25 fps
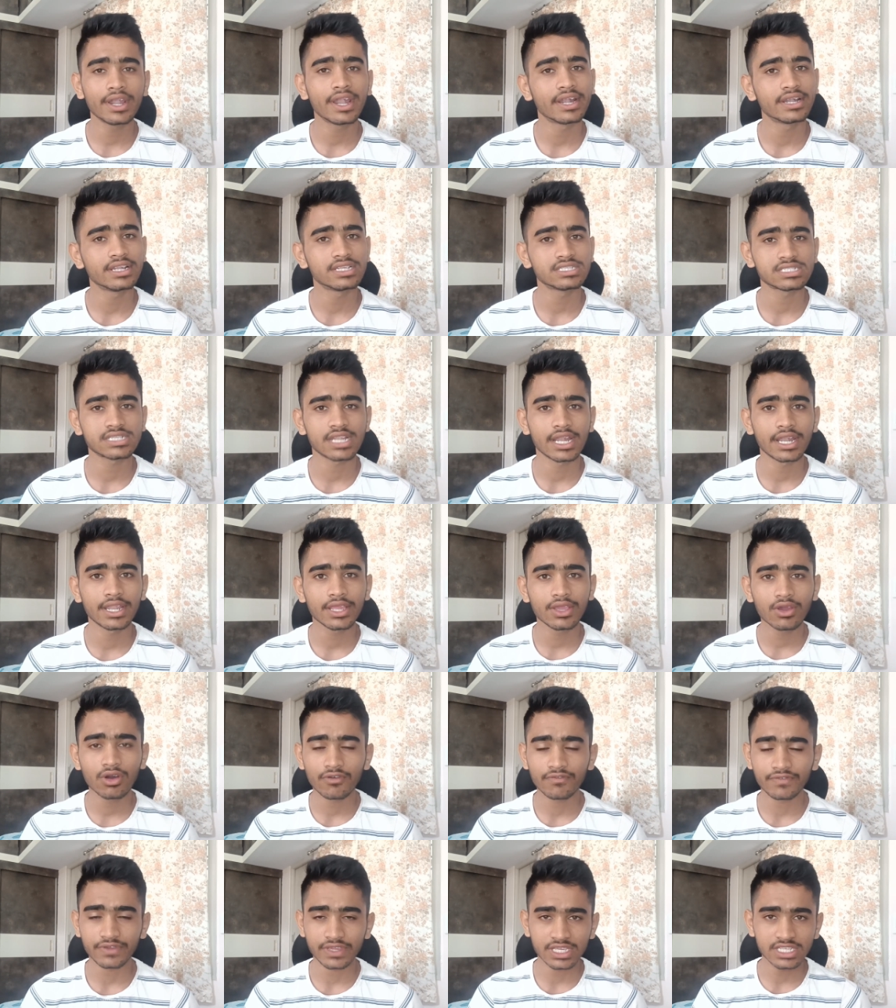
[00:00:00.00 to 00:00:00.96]
understanding
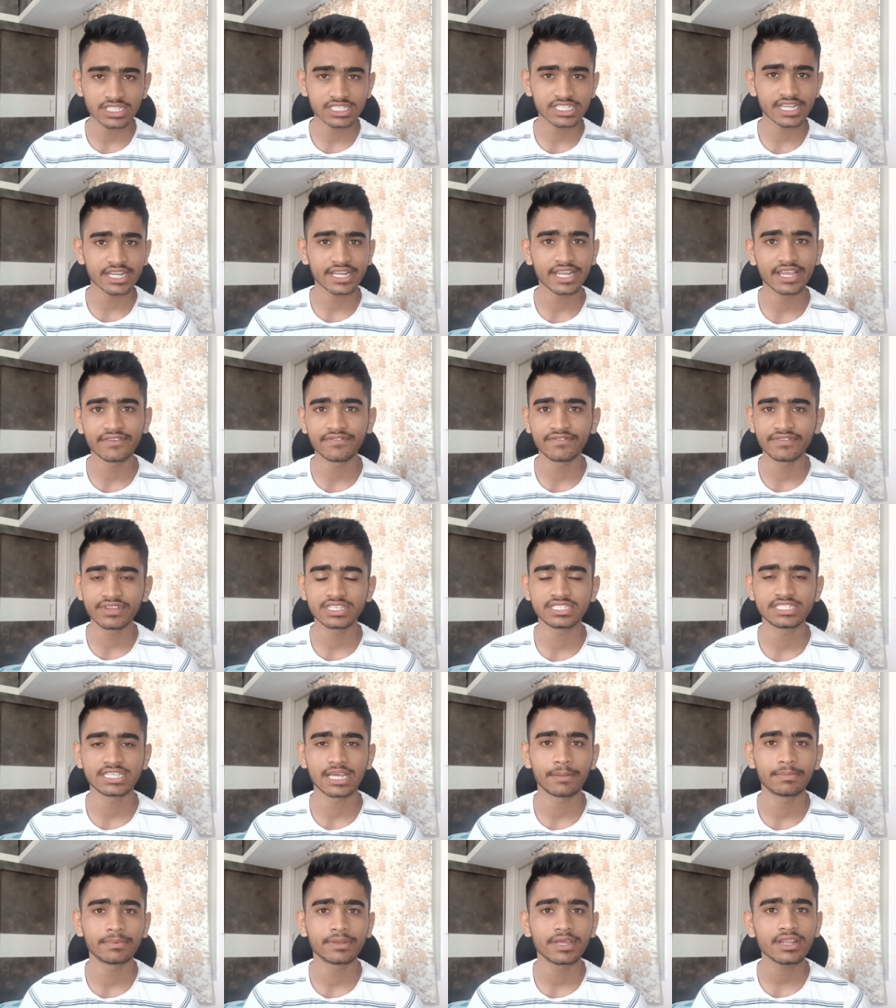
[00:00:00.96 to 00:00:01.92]
of each and every
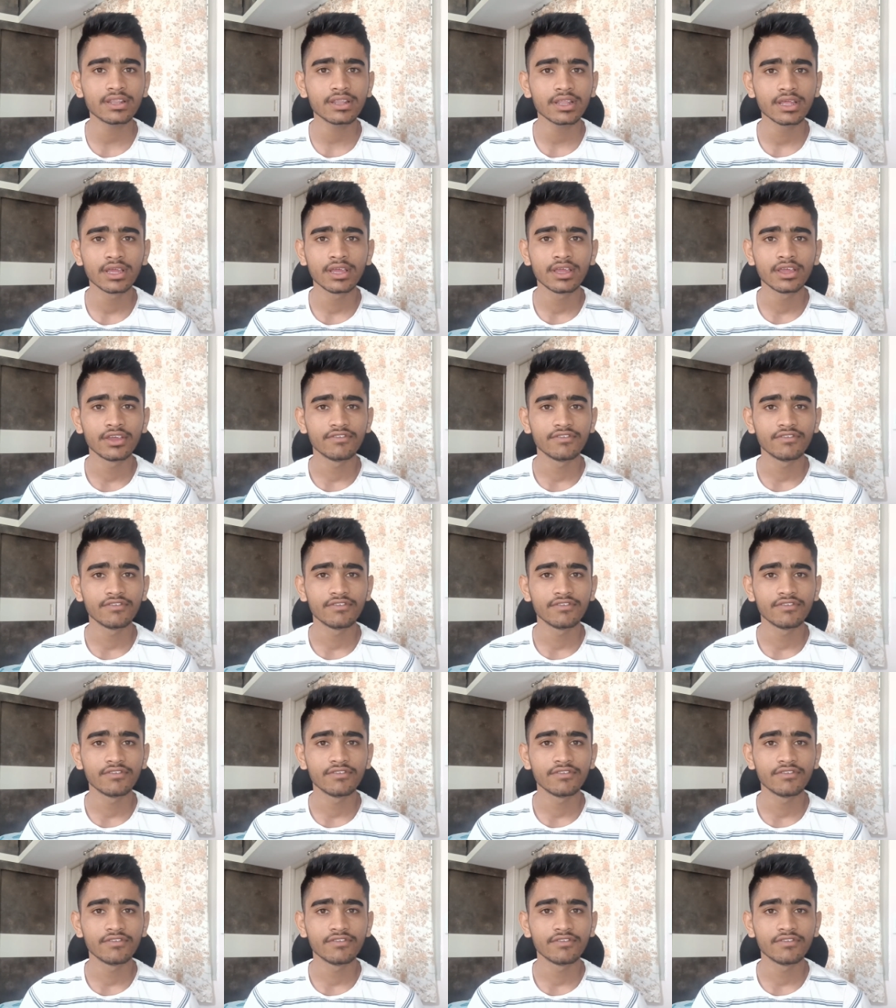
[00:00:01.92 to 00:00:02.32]
chapter